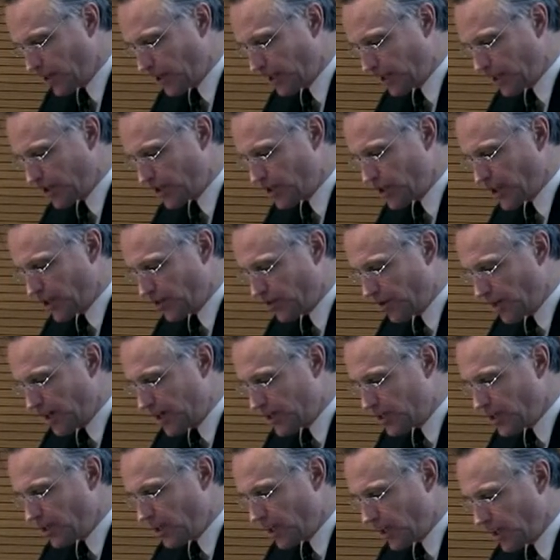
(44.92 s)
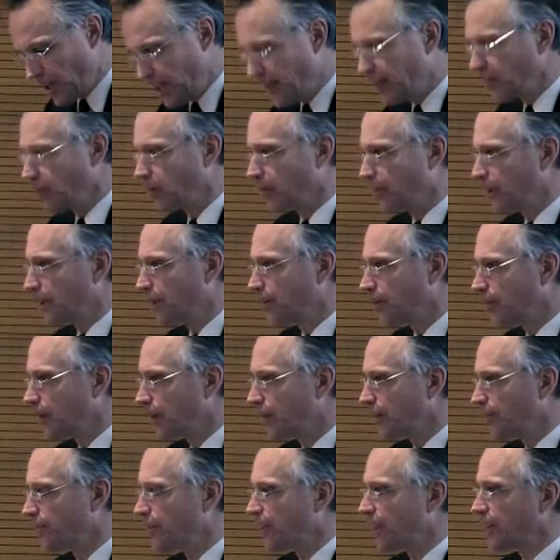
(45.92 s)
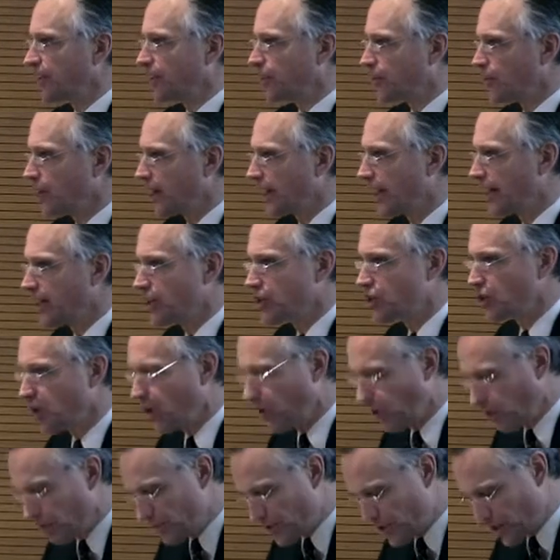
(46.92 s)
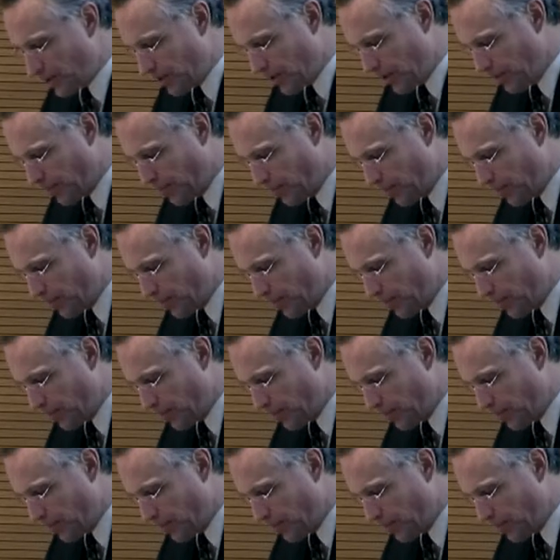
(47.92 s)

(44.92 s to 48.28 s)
that'll generate economic growth and create jobs.